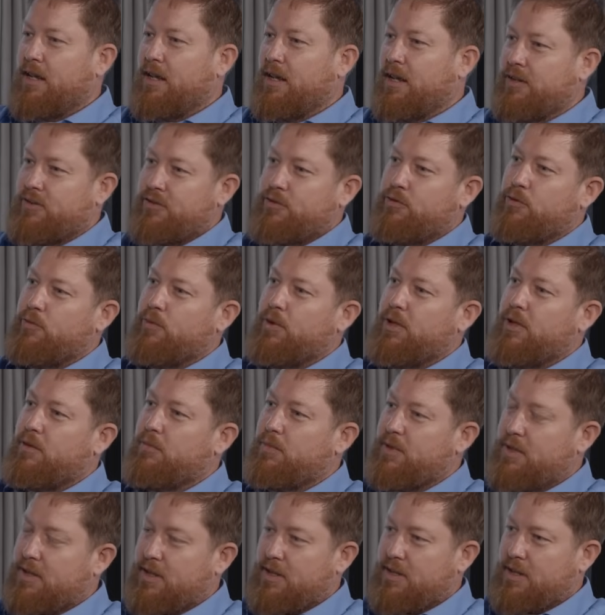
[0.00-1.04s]
Inter-European
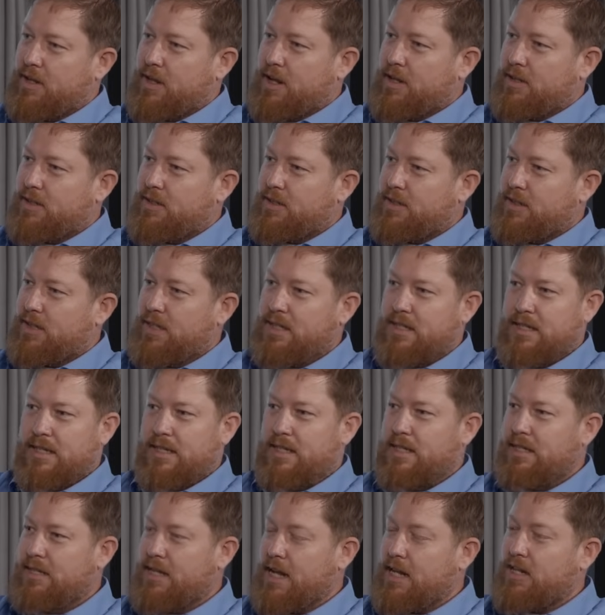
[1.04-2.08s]
business class
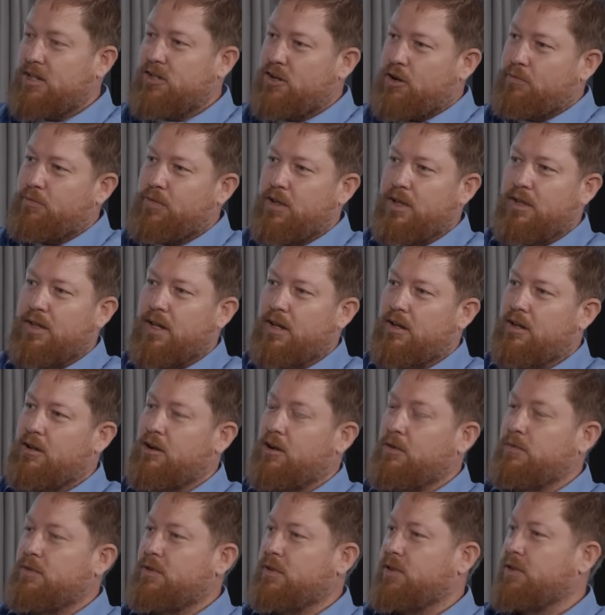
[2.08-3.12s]
is that something that
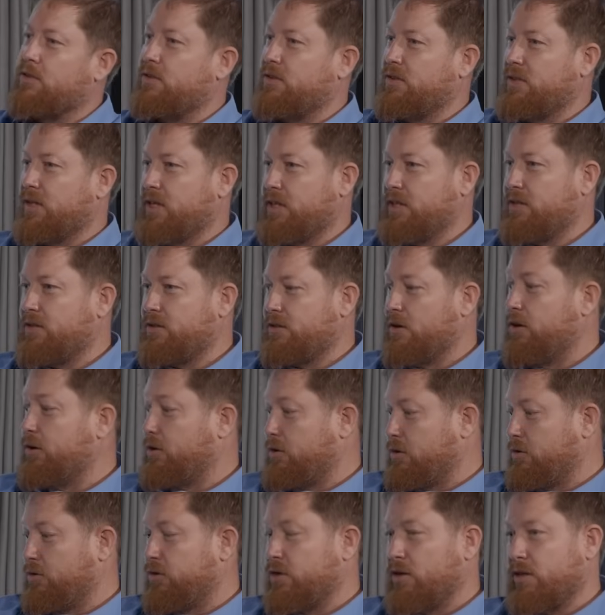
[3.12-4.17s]
comes in
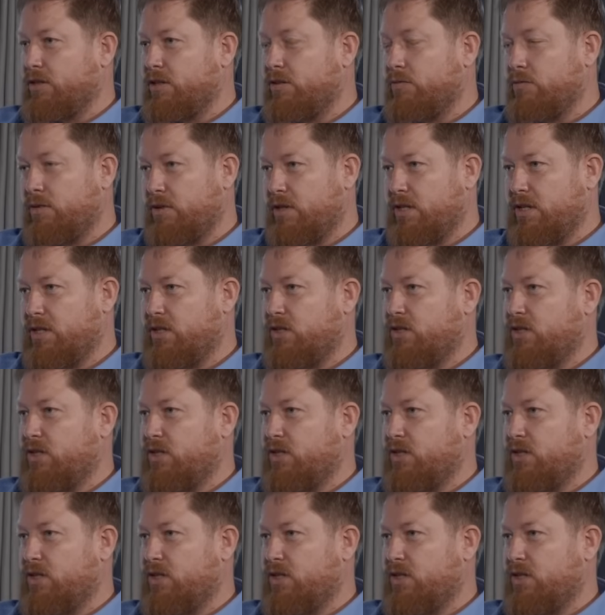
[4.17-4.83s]
conjunction with this